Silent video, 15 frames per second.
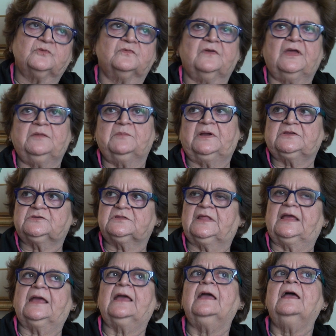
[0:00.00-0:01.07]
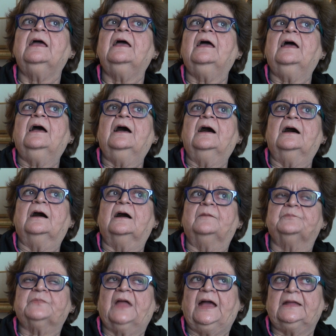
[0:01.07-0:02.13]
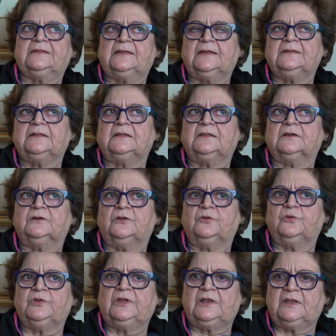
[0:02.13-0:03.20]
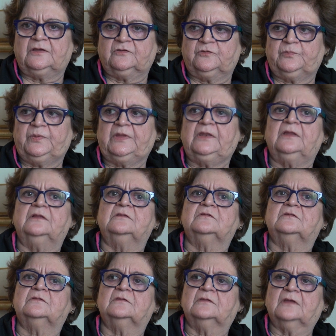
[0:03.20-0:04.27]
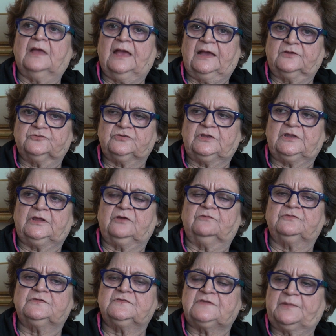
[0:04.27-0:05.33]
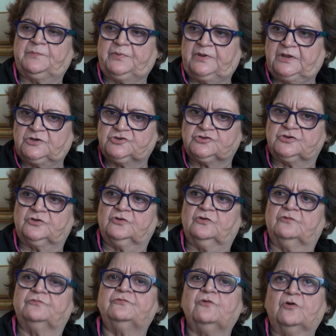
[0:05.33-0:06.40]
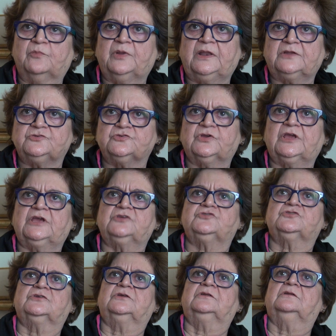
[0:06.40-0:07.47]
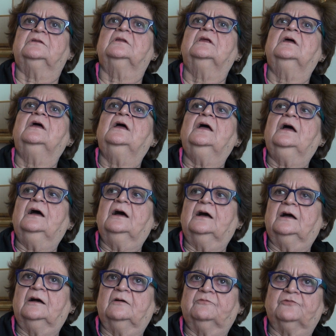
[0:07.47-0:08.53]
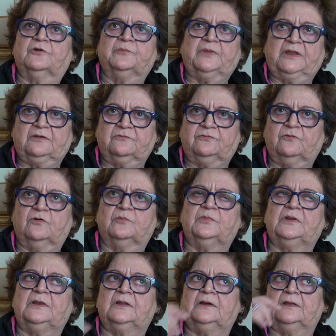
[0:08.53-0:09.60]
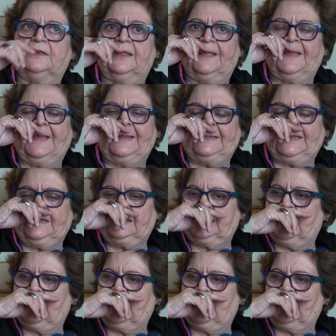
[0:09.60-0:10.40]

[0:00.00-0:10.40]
It was very much there. I think that the colonial experience actually of the separation of formal education from informal learning, I